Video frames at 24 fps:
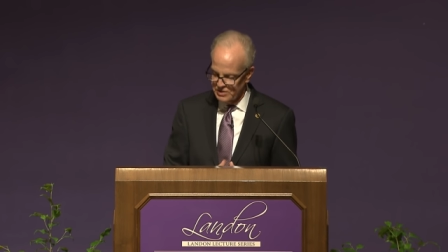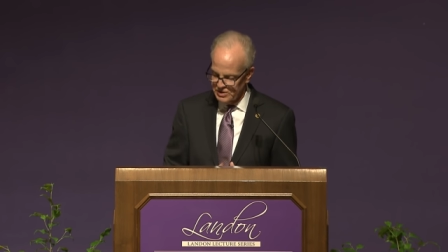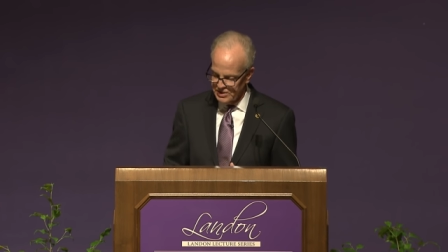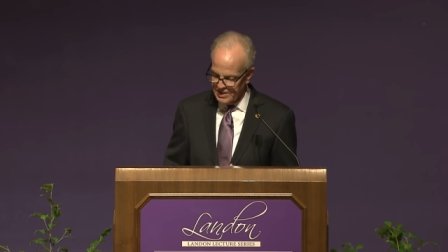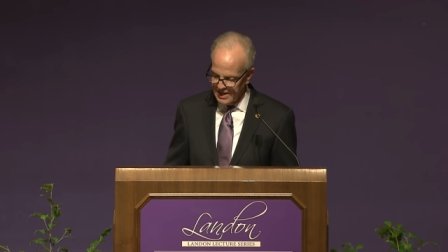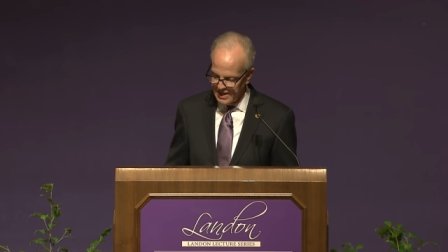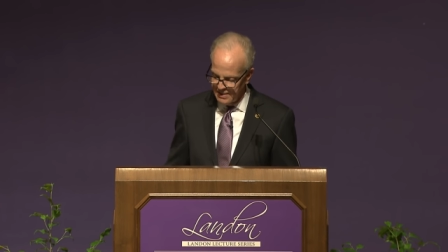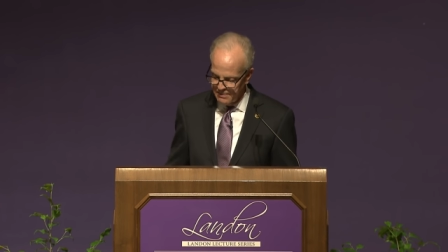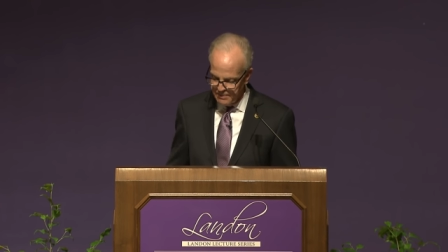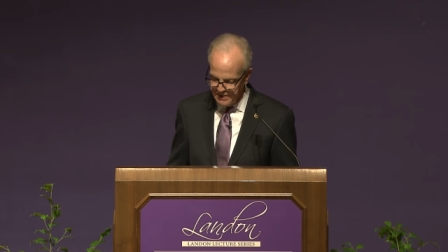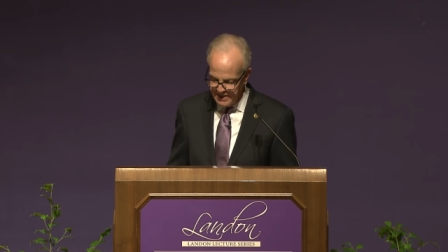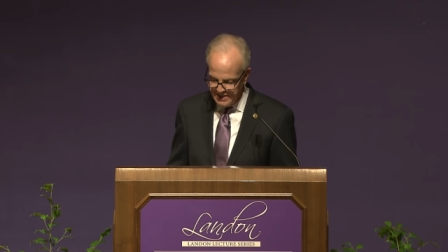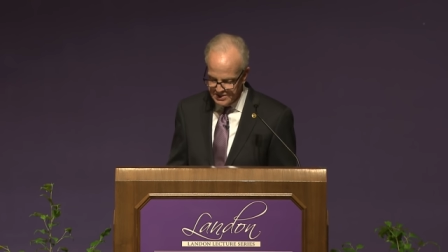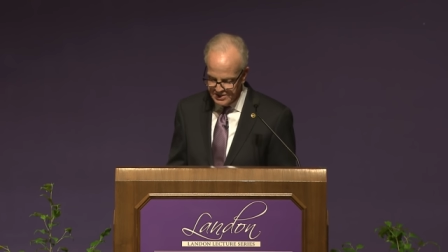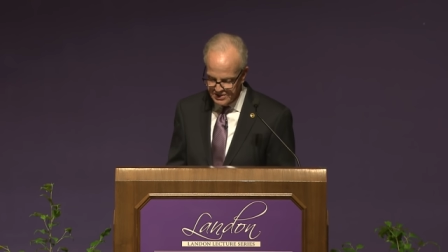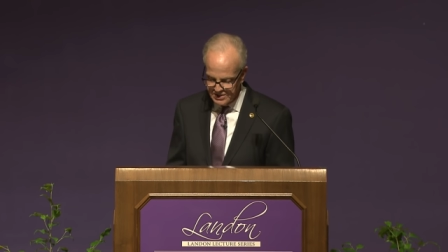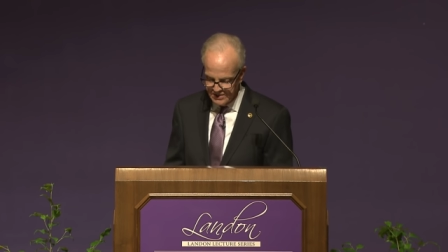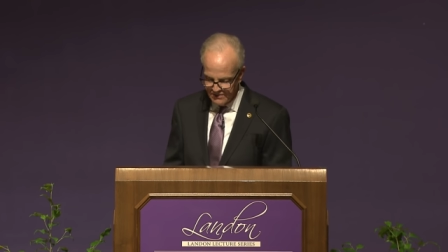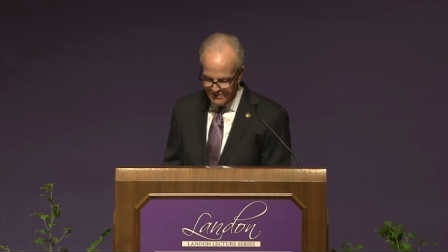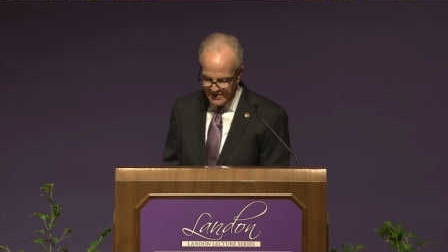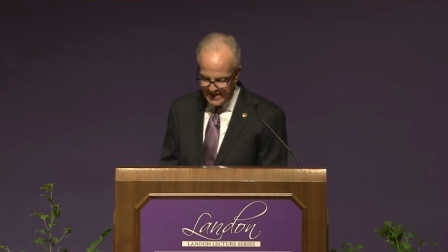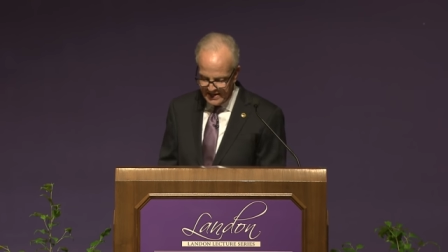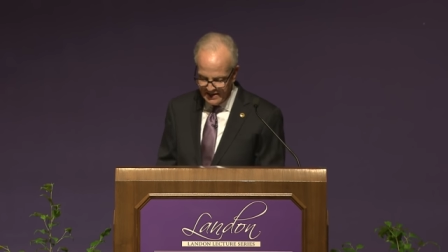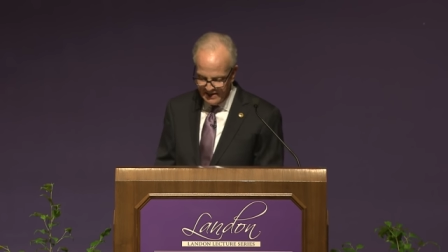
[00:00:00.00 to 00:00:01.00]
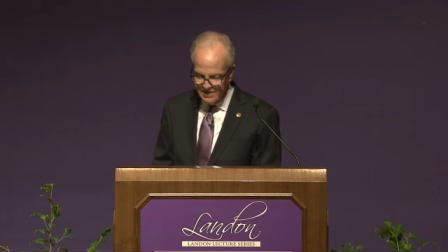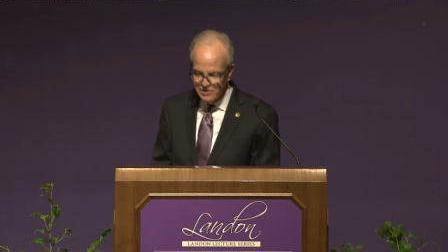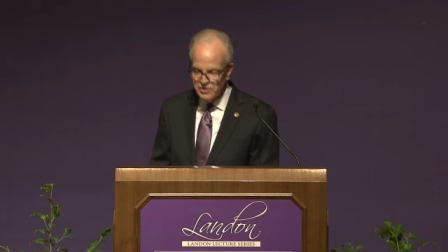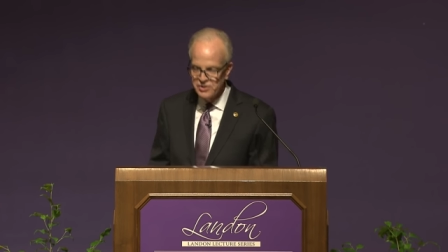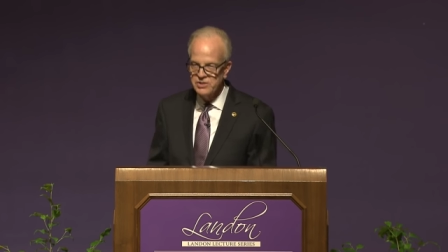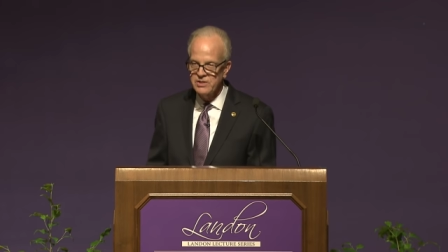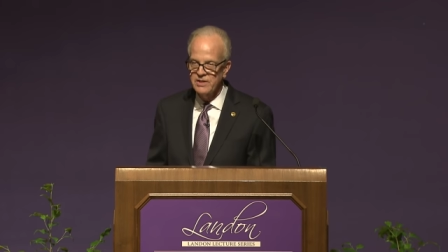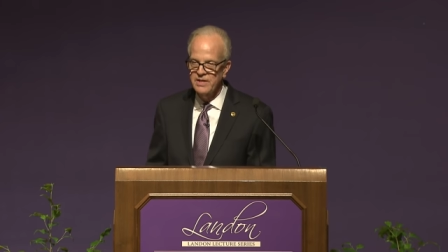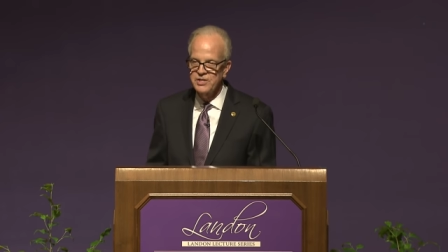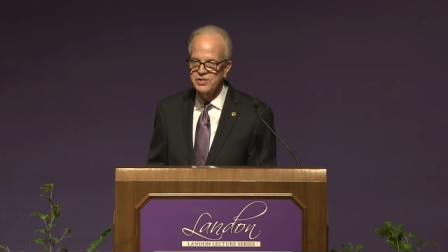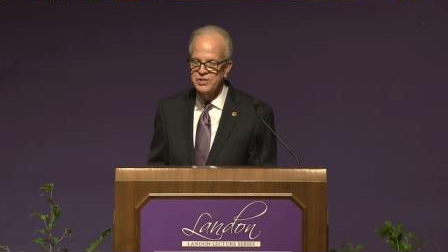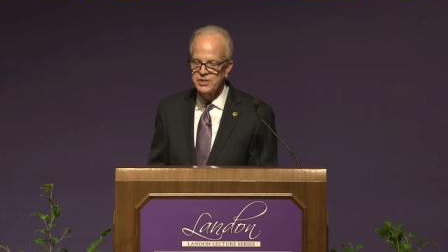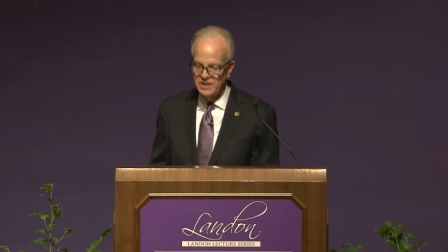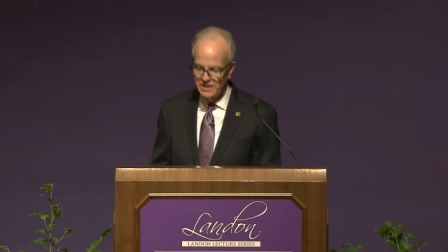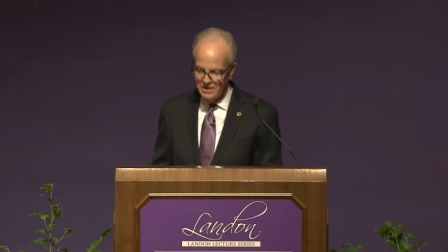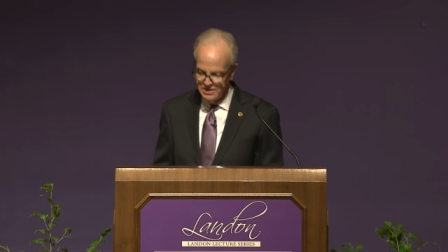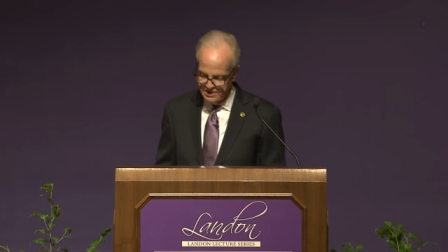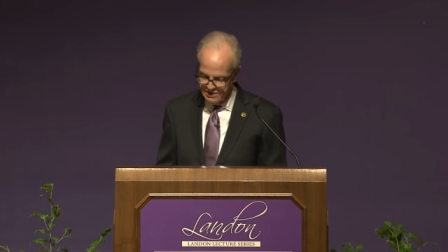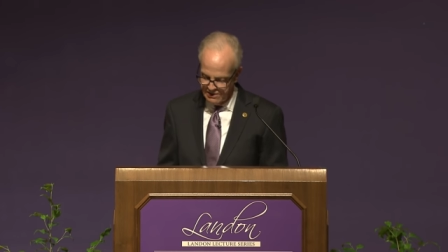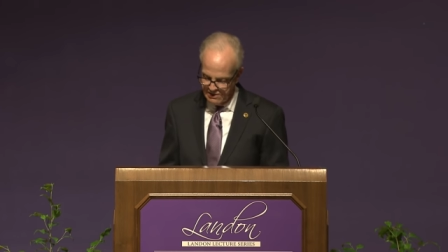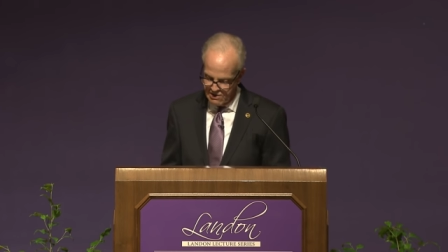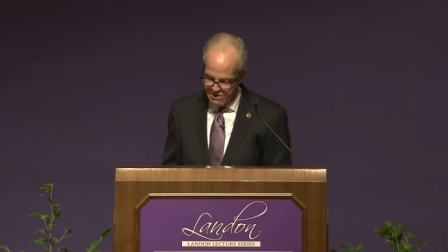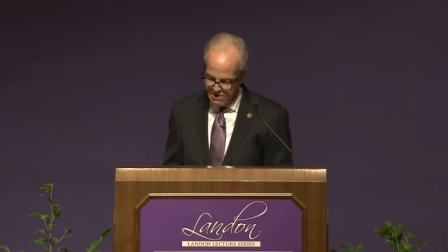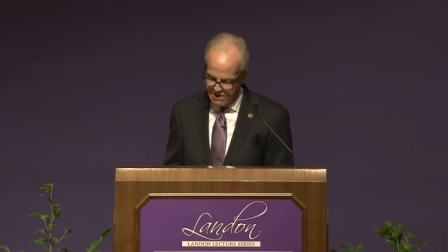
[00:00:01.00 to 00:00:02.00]
signed pieces of that legislation
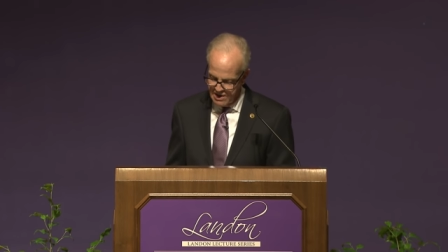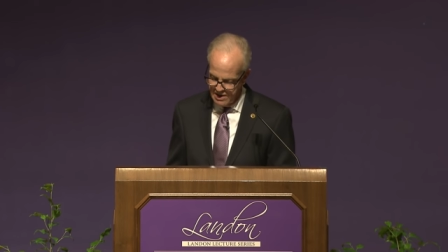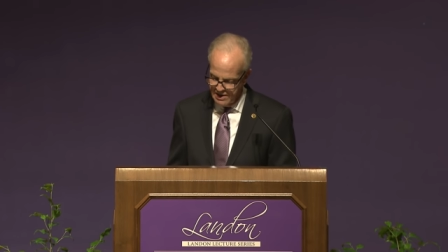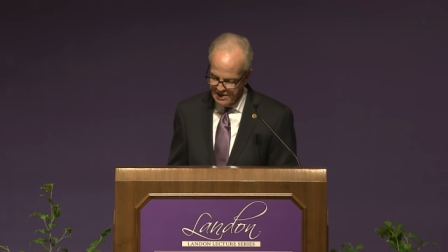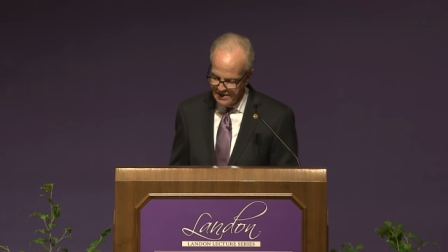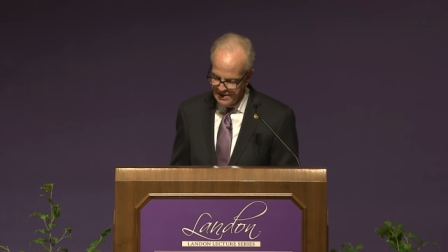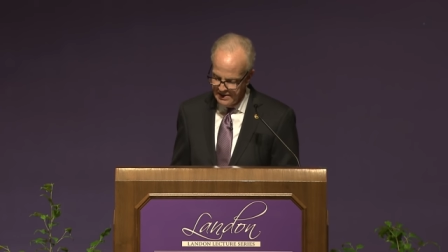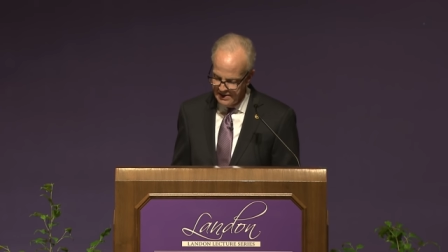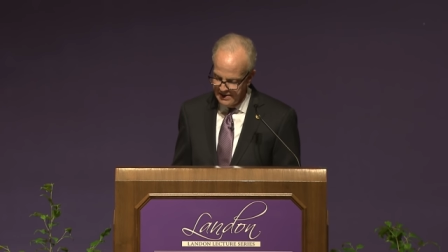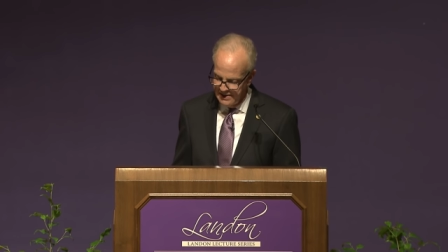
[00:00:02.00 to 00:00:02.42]
into law.